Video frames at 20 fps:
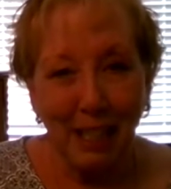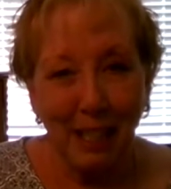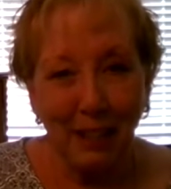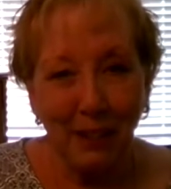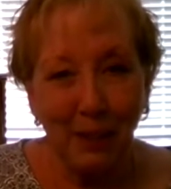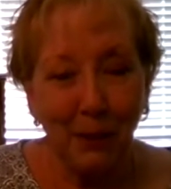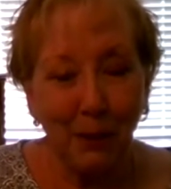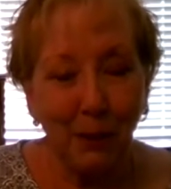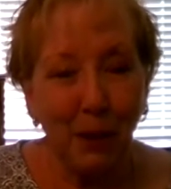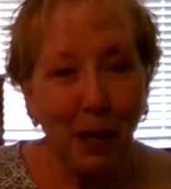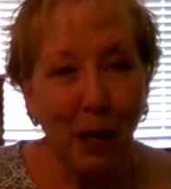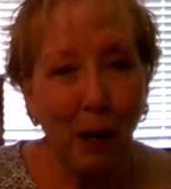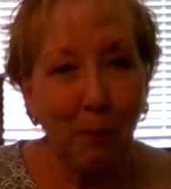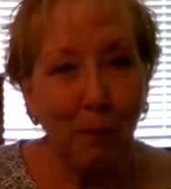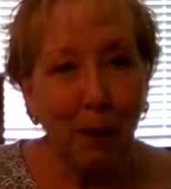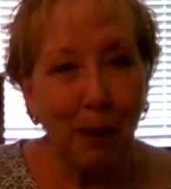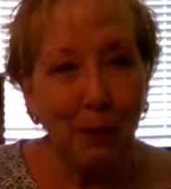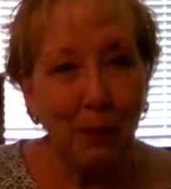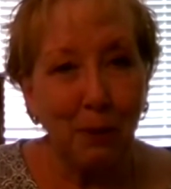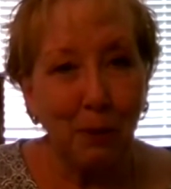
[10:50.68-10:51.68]
to help
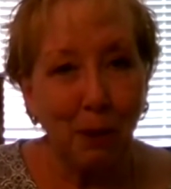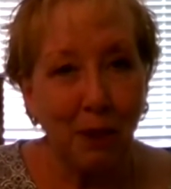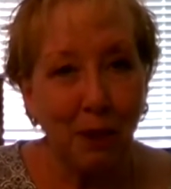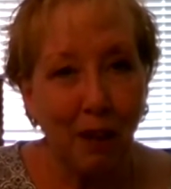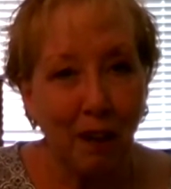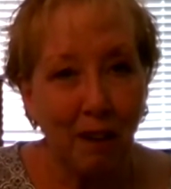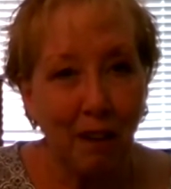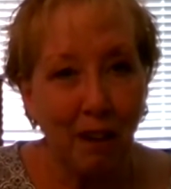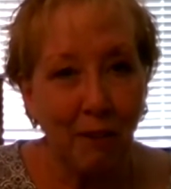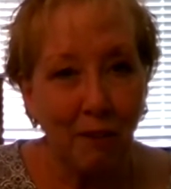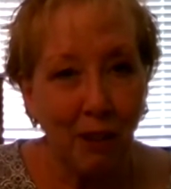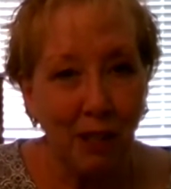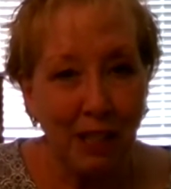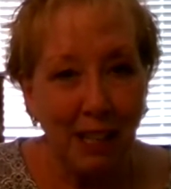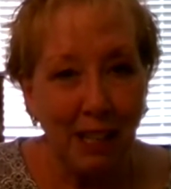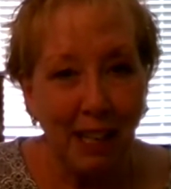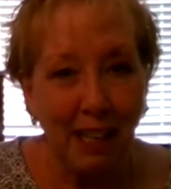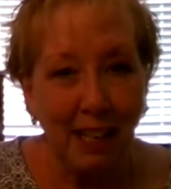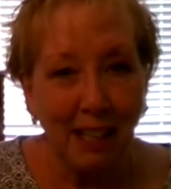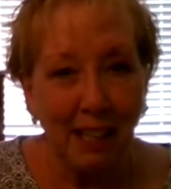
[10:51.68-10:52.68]
us with our
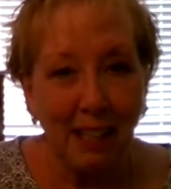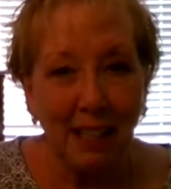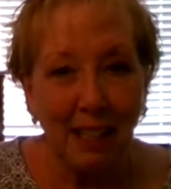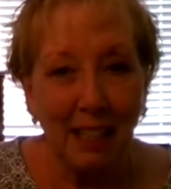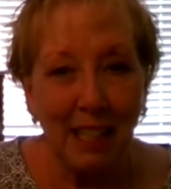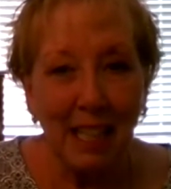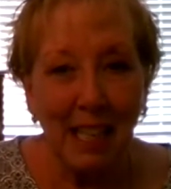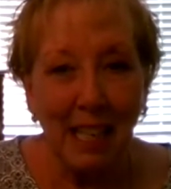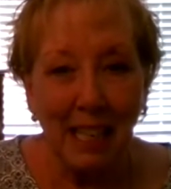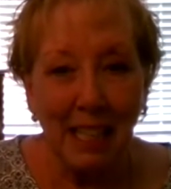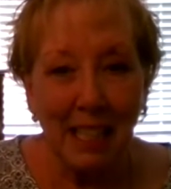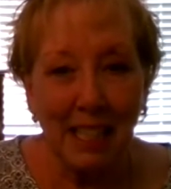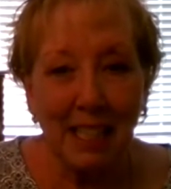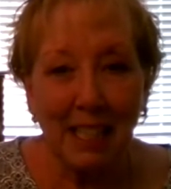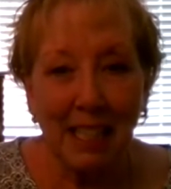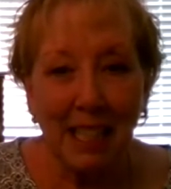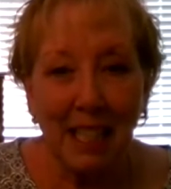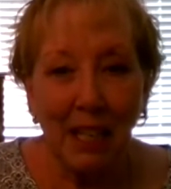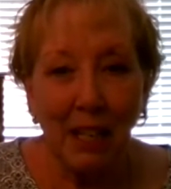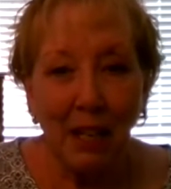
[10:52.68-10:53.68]
everyday
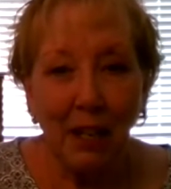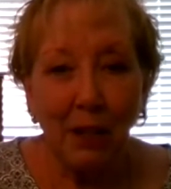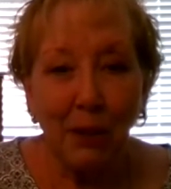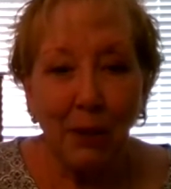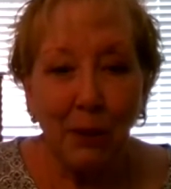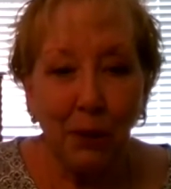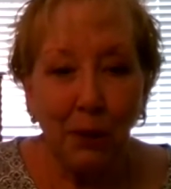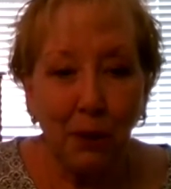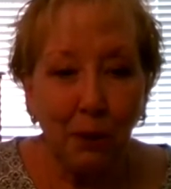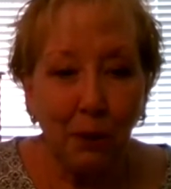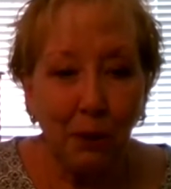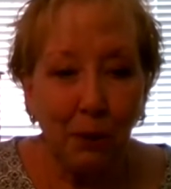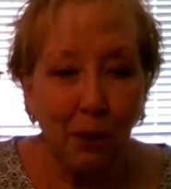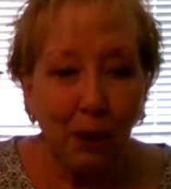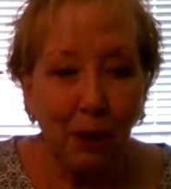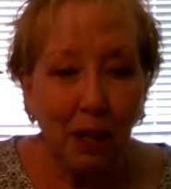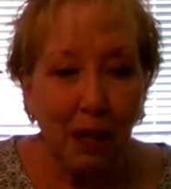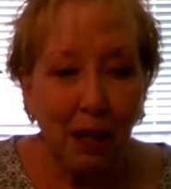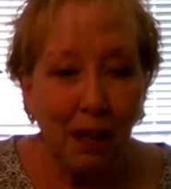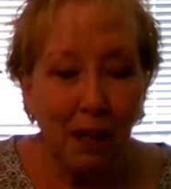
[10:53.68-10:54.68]
needs. So,
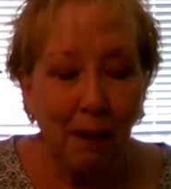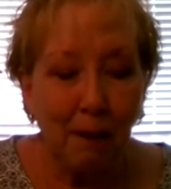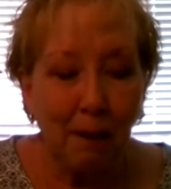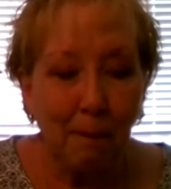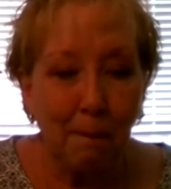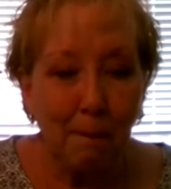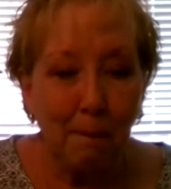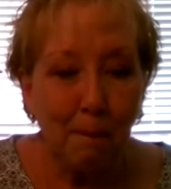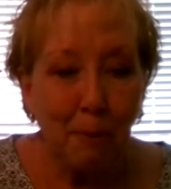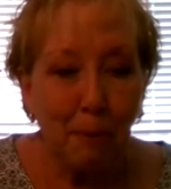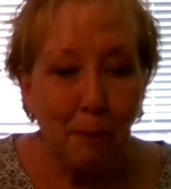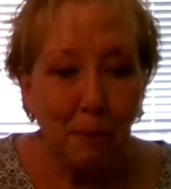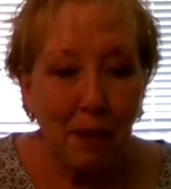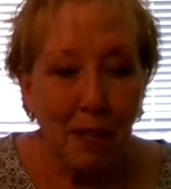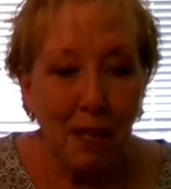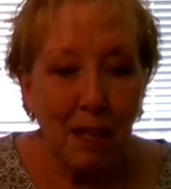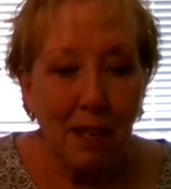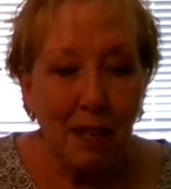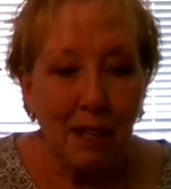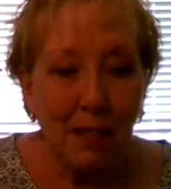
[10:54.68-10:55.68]

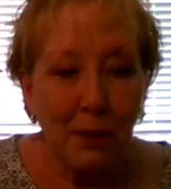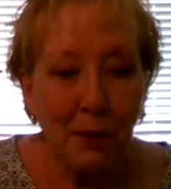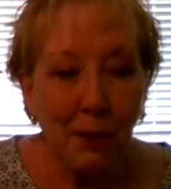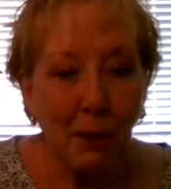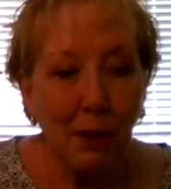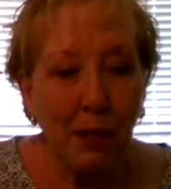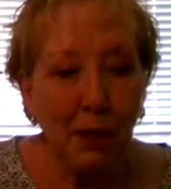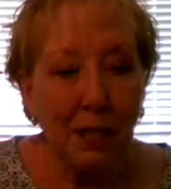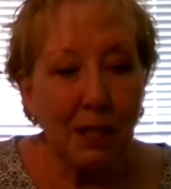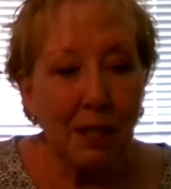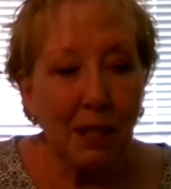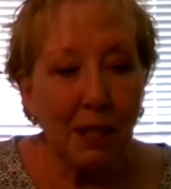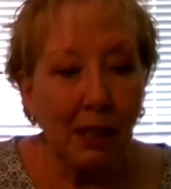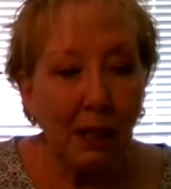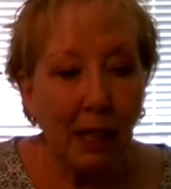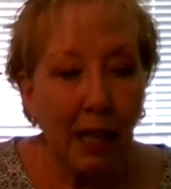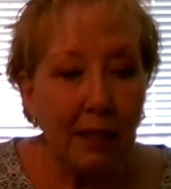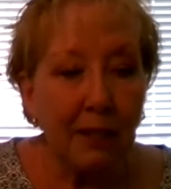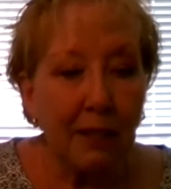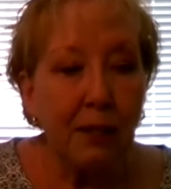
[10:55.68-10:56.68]
so it's
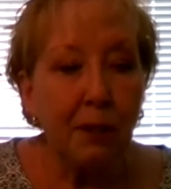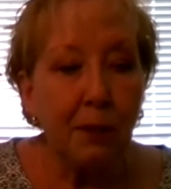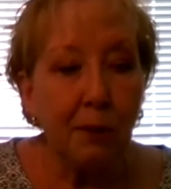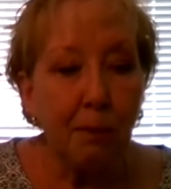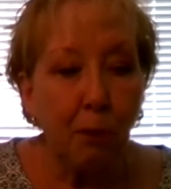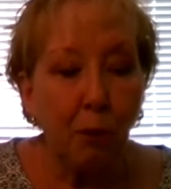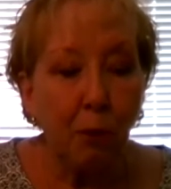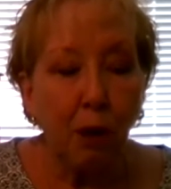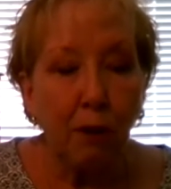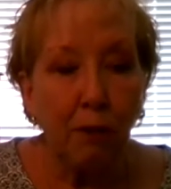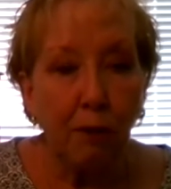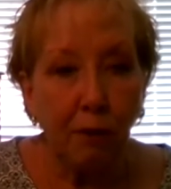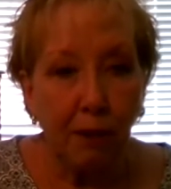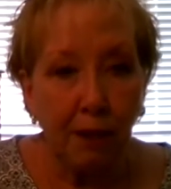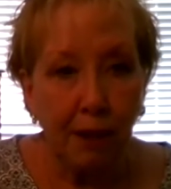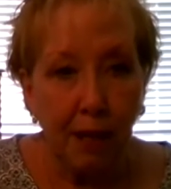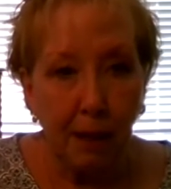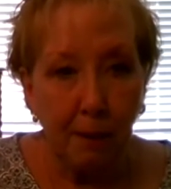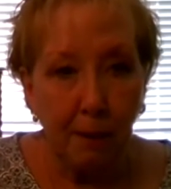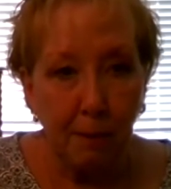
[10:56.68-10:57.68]
less is more for
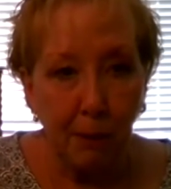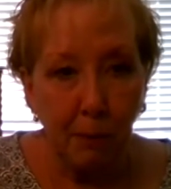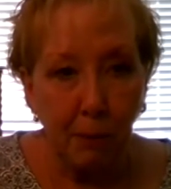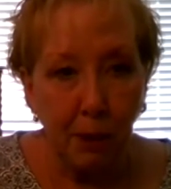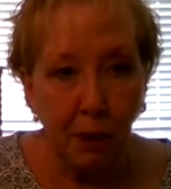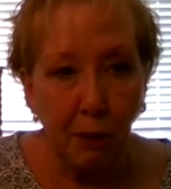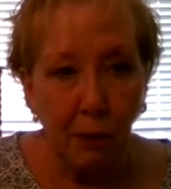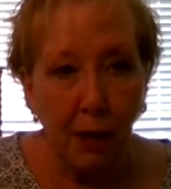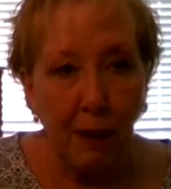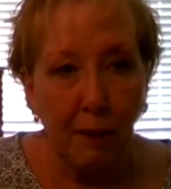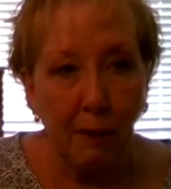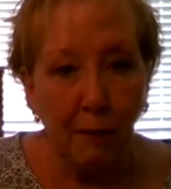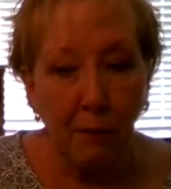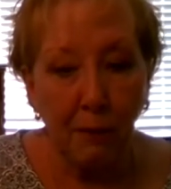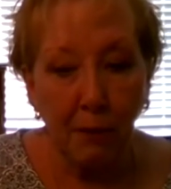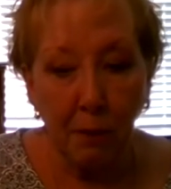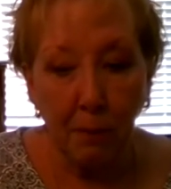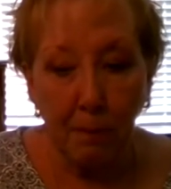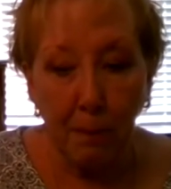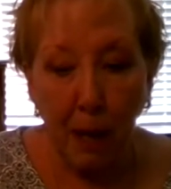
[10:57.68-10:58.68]
them. And when you have
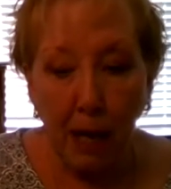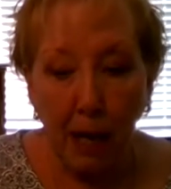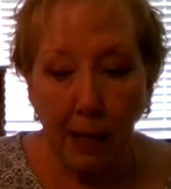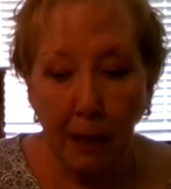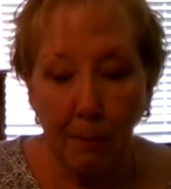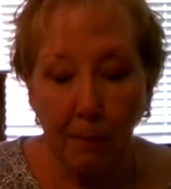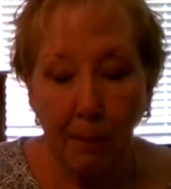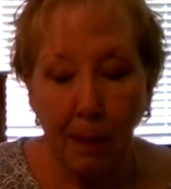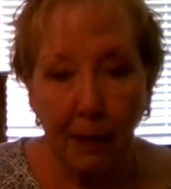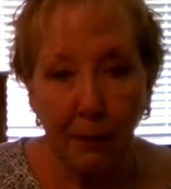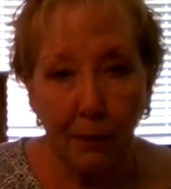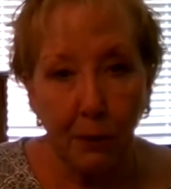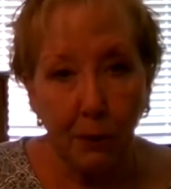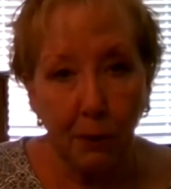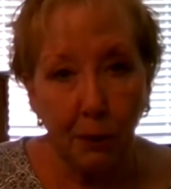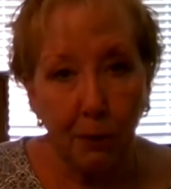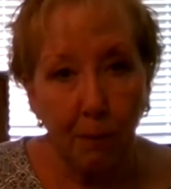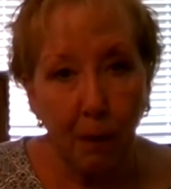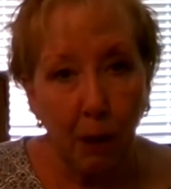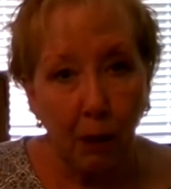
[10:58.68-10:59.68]
pocket pets or
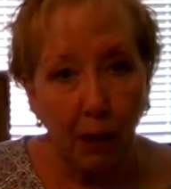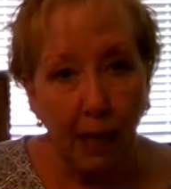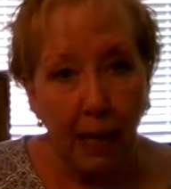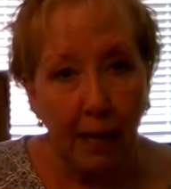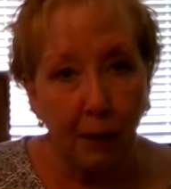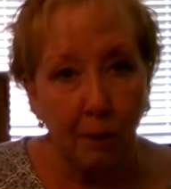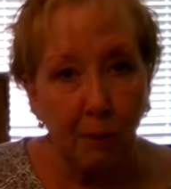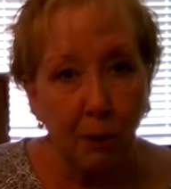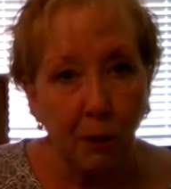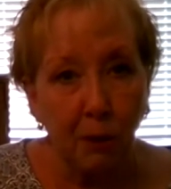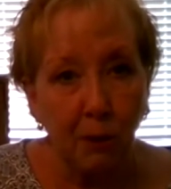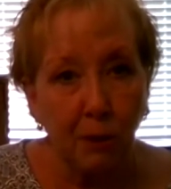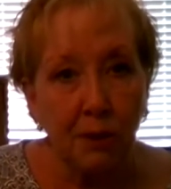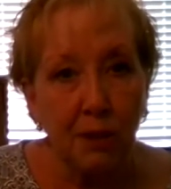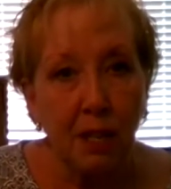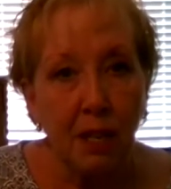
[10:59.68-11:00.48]
small animals,